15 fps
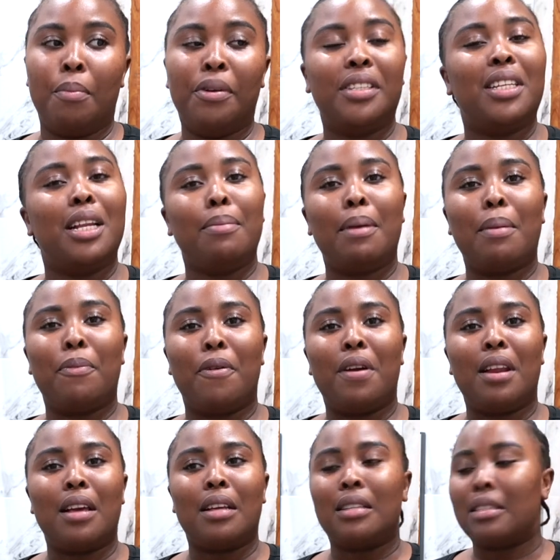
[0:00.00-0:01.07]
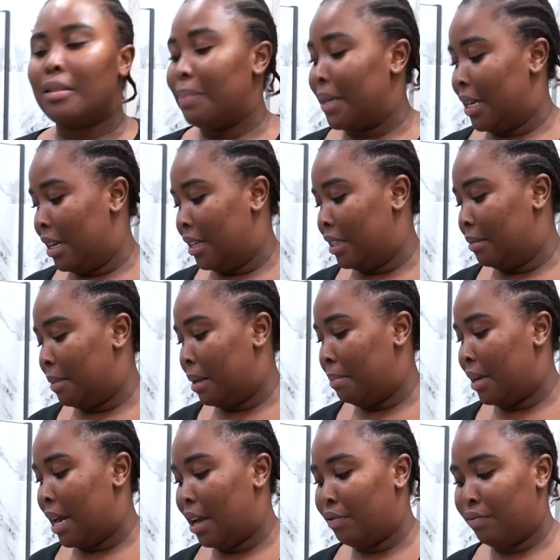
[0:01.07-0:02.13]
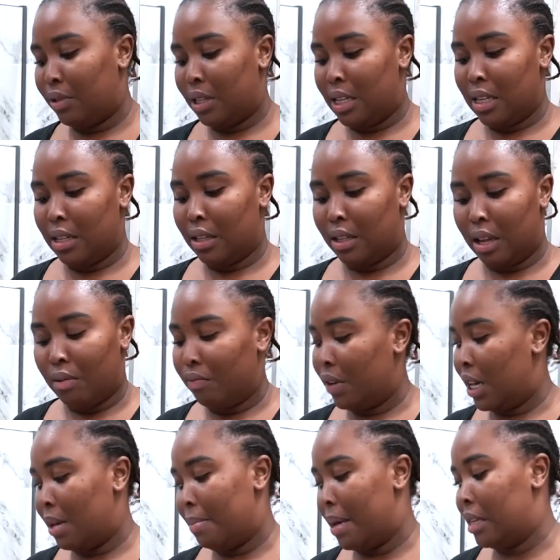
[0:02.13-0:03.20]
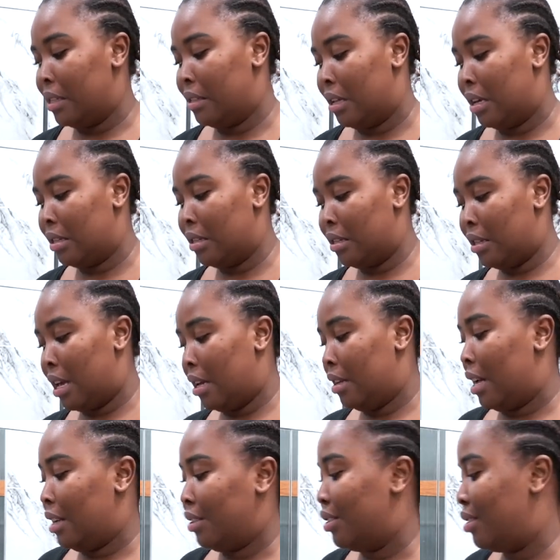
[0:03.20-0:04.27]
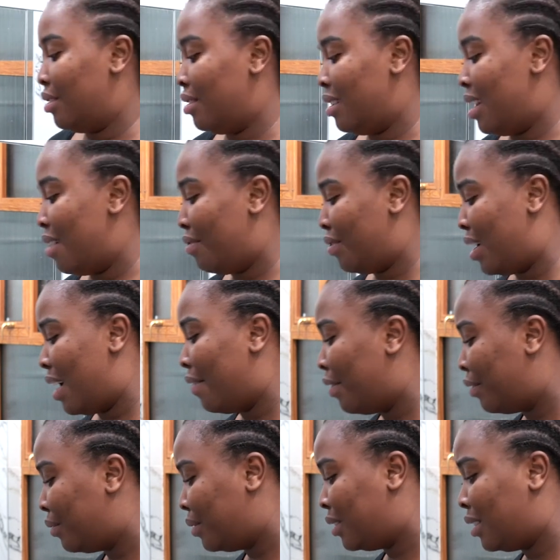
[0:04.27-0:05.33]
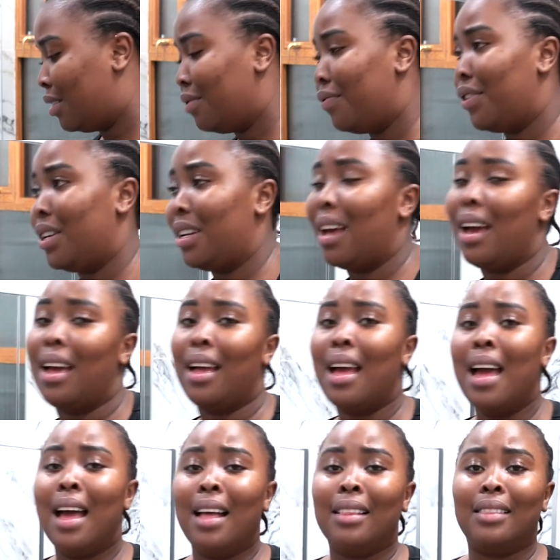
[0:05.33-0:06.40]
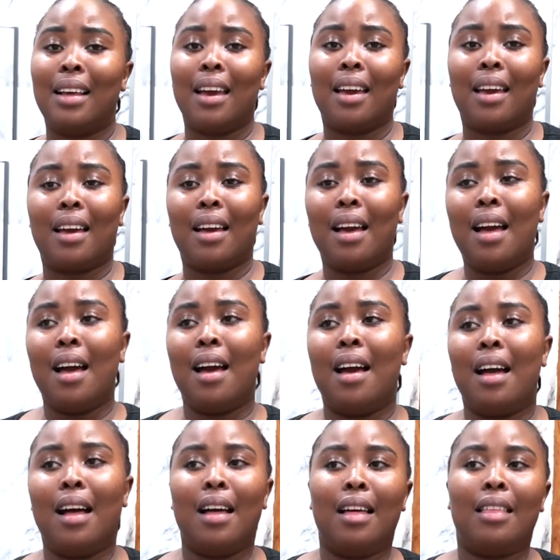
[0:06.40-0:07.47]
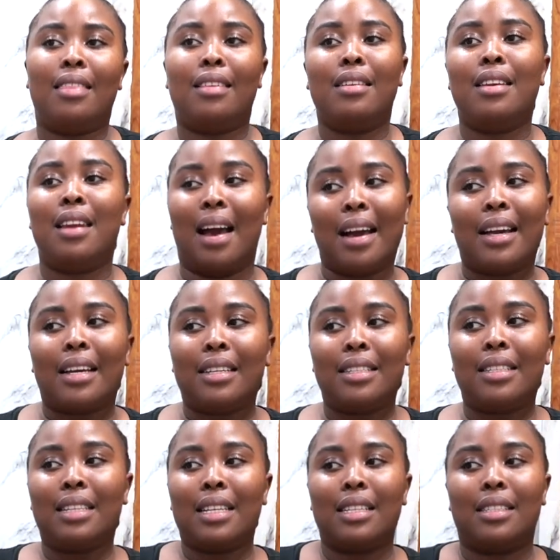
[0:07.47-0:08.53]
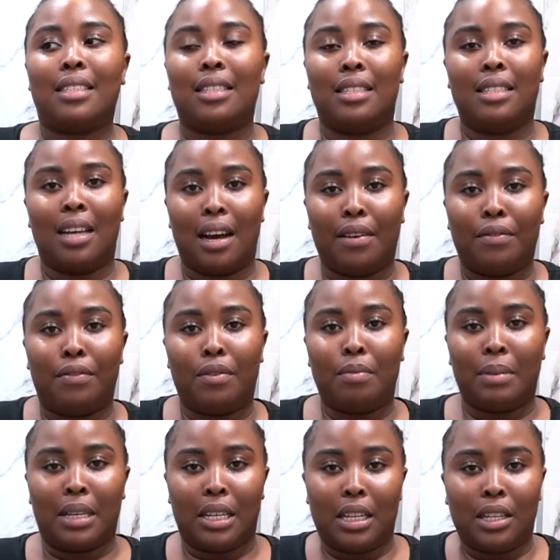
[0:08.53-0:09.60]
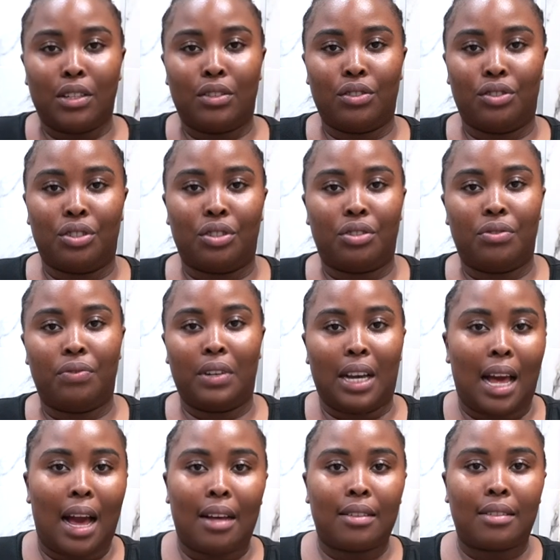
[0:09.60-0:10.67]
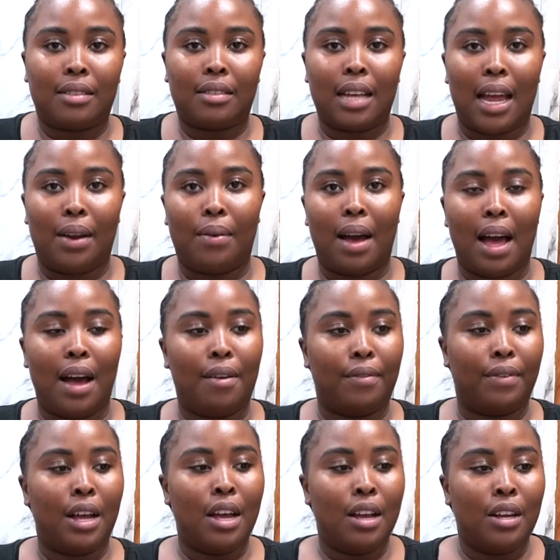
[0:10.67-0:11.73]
mostly my mornings, because my night routines don't really make sense and I just never have a routine for night. Like, the night is the time for me to just relax. I don't have